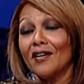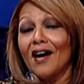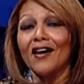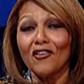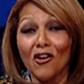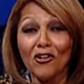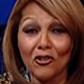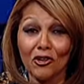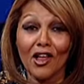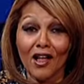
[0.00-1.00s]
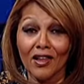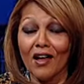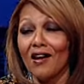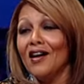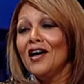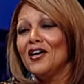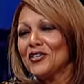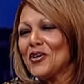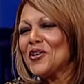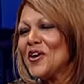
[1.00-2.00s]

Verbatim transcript: I, I, call her Lala. So,